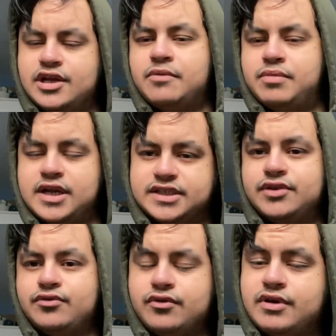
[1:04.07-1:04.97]
young players. I
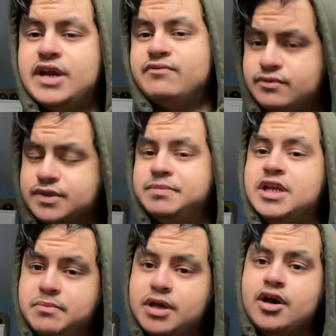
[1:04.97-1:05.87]
thought everyone was being
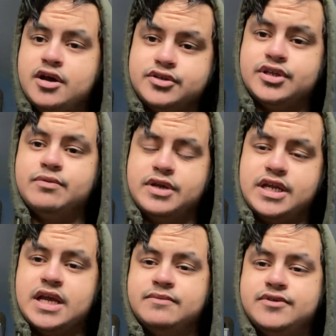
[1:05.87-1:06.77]
a bit harsh on him when it
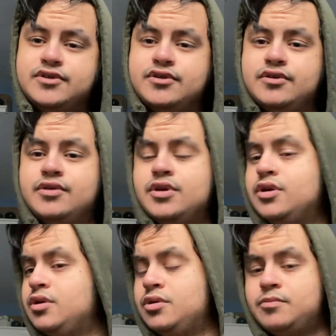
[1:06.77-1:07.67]
came to,
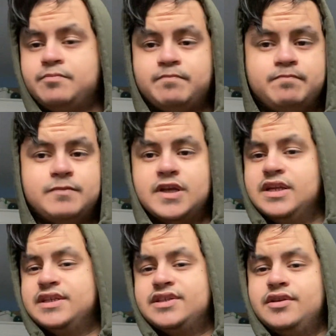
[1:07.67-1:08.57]

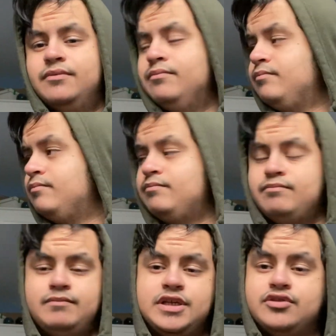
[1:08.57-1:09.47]
listen,
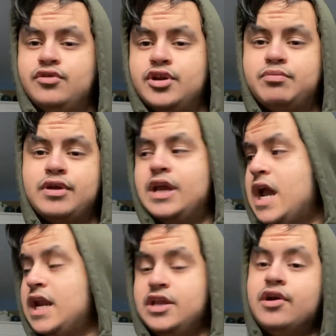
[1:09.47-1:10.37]
he's not going to bring
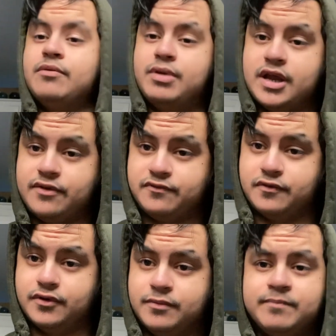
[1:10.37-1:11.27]
any young player
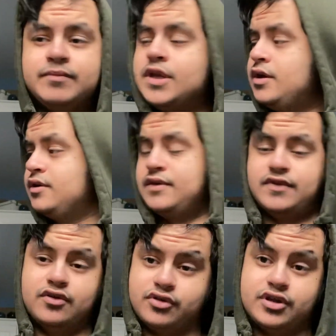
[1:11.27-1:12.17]
through. If they're
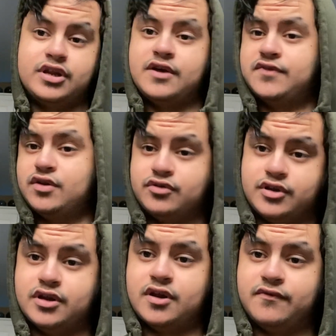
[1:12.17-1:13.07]
not good enough, they're not good
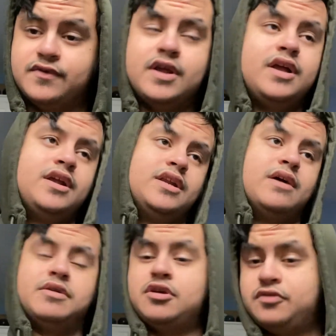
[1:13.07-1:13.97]
enough. Now,
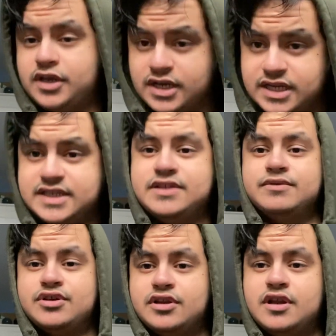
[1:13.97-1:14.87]
I don't think Elise was
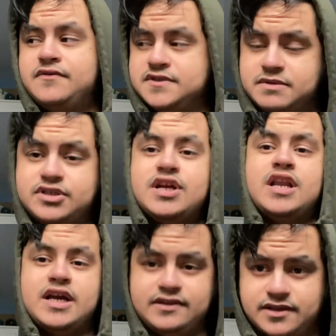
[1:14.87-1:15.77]
good enough, as much as I
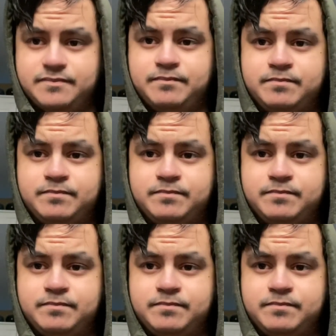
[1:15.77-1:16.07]
liked him,